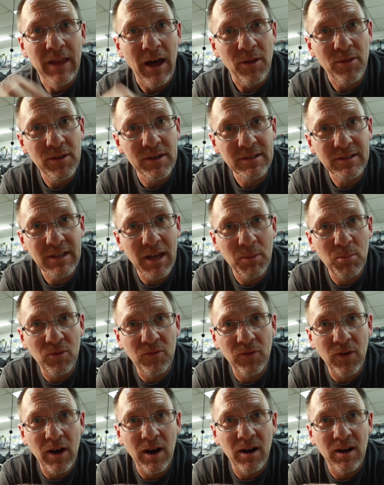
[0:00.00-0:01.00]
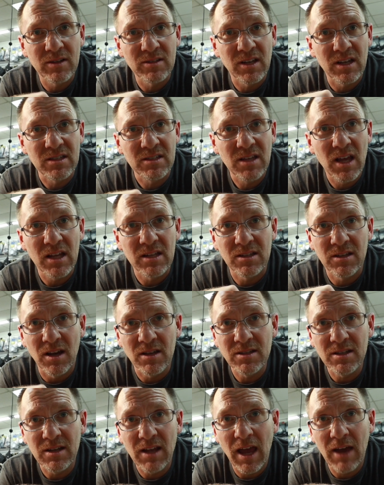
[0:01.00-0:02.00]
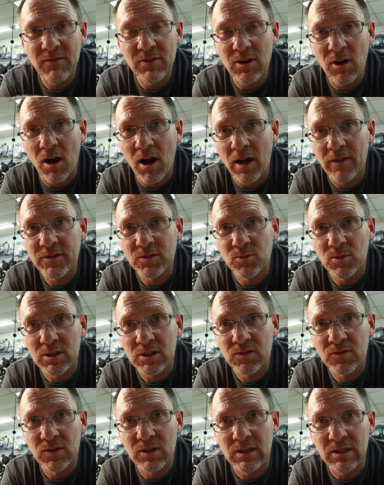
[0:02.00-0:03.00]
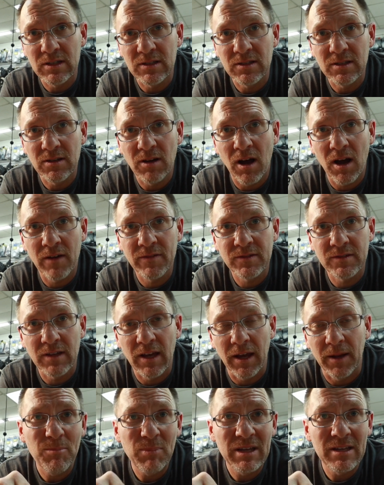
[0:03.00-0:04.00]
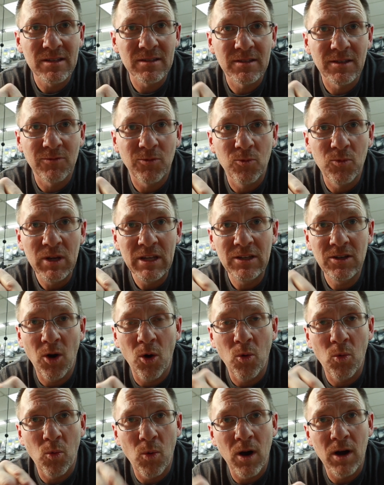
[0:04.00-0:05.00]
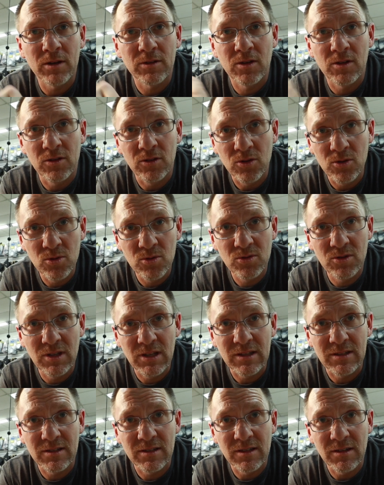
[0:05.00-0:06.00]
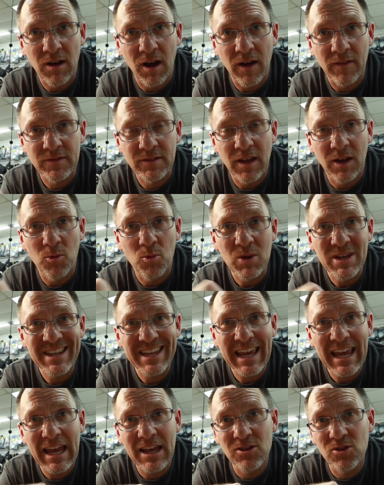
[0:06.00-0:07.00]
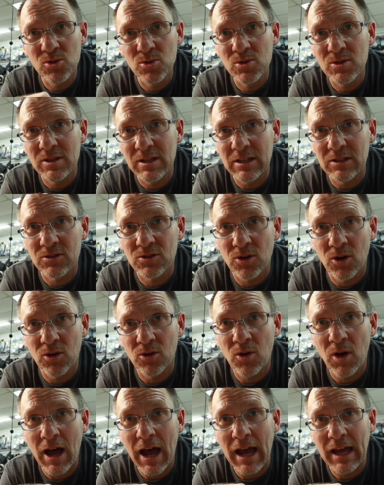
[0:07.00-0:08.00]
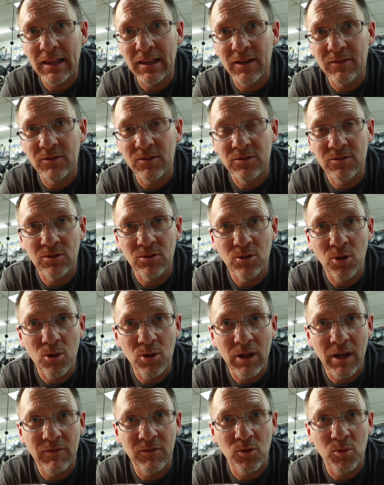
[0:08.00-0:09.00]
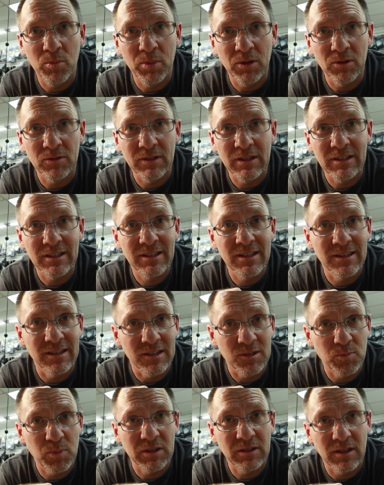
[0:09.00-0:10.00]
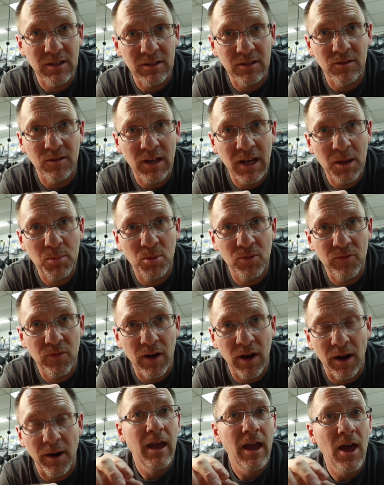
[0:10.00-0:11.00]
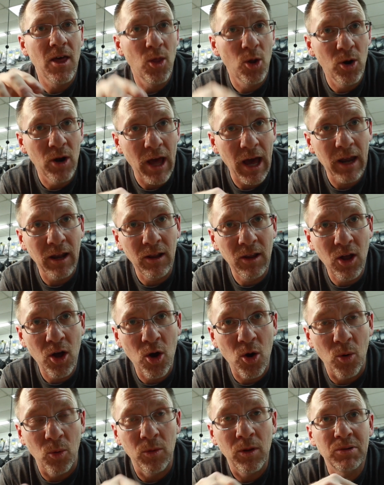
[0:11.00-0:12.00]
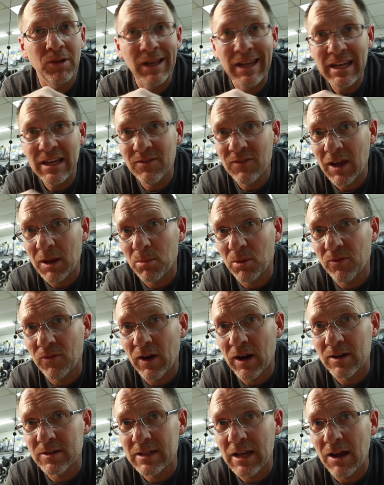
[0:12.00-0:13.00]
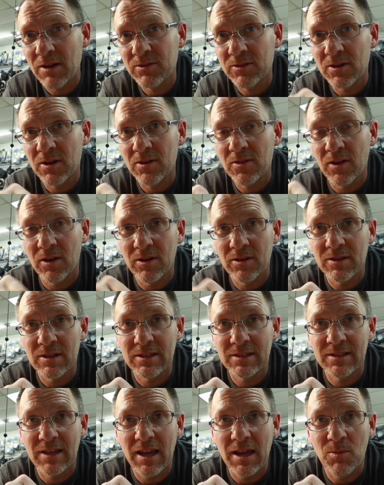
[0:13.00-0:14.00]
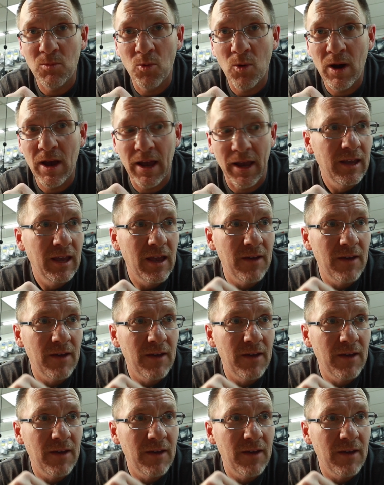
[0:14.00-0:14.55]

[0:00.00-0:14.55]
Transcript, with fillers: Now this amplifier, as I said, doesn't have an off switch for DC offset. That means if we don't want to use DC offset, we can't use the internal high level to low level built into this particular amplifier. And they're not alone. Plenty of amplifiers out there that are the same way.